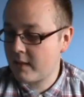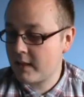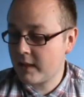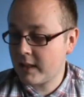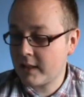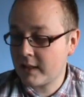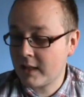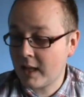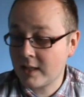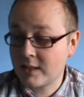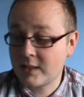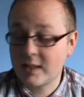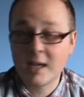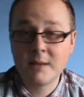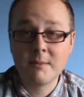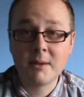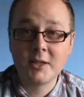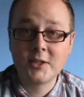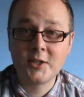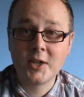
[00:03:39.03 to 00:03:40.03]
The last
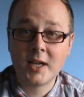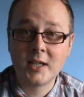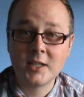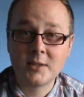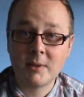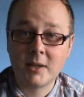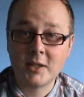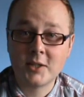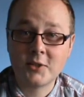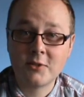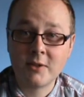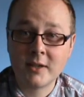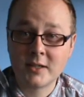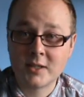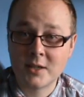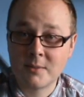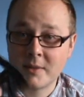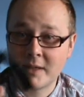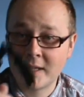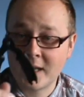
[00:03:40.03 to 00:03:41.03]
time I changed my strings
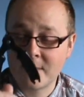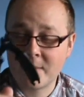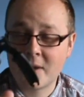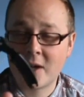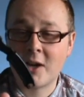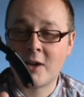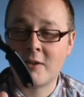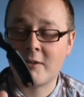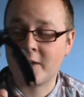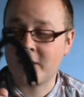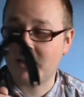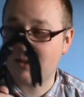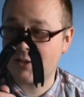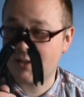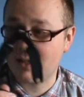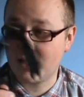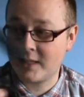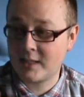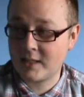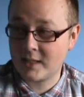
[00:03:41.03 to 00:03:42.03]
on my Yamaha I
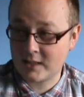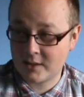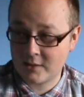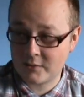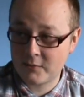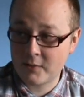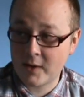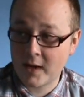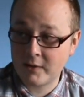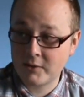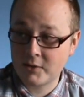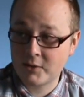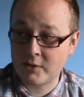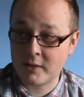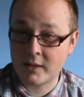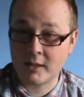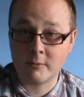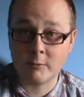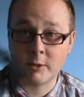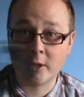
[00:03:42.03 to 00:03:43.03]
used this. It's a
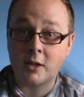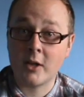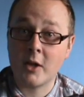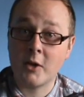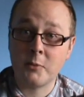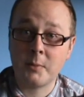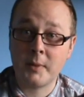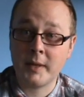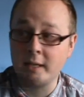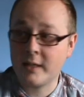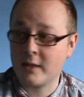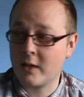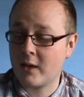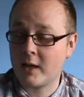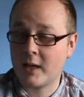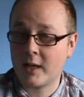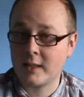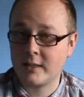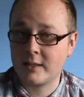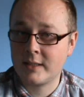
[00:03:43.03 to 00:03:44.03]
5-string with a low B, not a
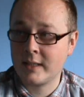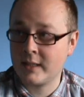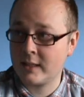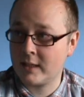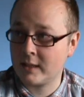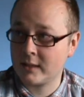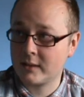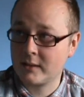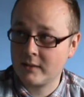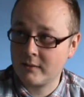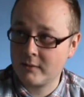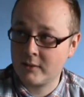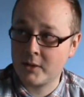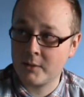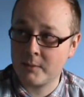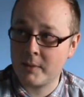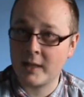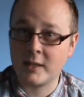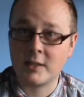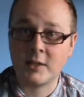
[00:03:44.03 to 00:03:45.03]
high C like the
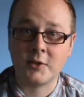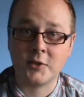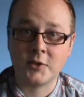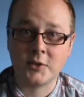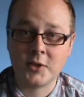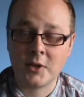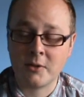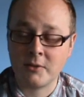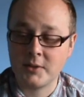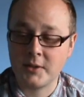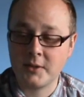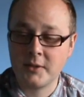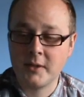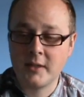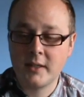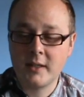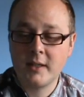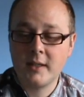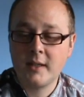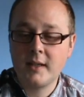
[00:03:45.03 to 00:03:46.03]
bass I just showed you.
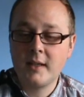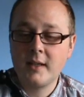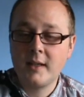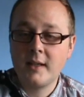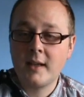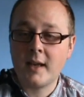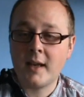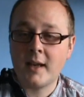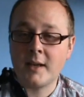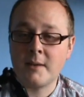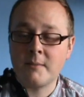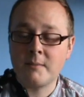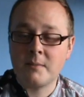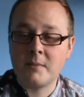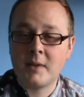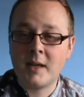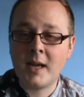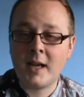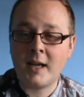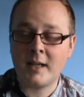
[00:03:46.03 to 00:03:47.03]

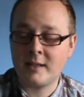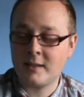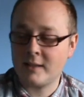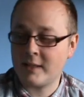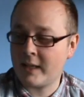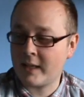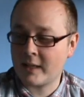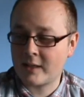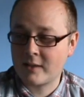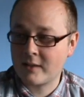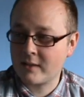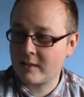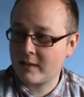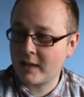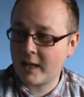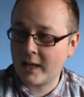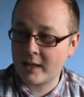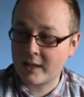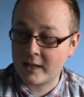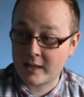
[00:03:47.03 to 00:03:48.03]
And it
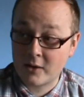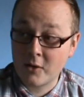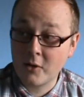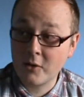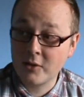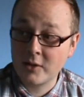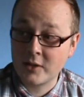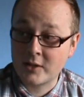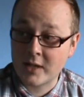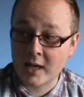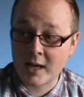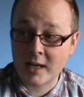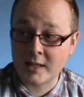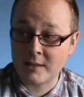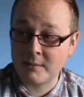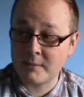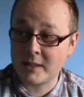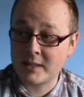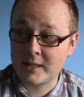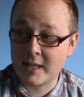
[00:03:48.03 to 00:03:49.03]
cut the
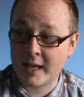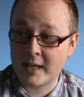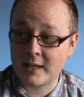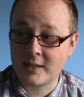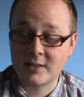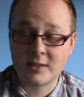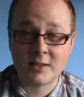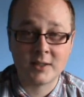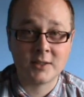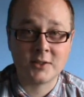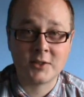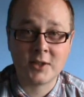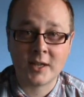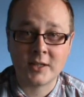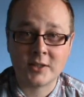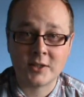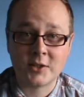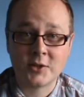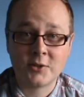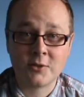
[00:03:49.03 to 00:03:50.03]
time it takes to
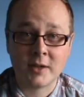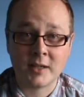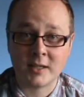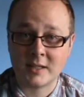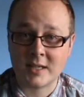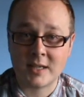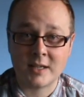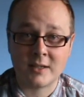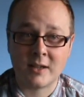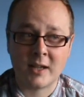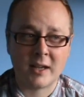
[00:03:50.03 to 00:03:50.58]
change the strings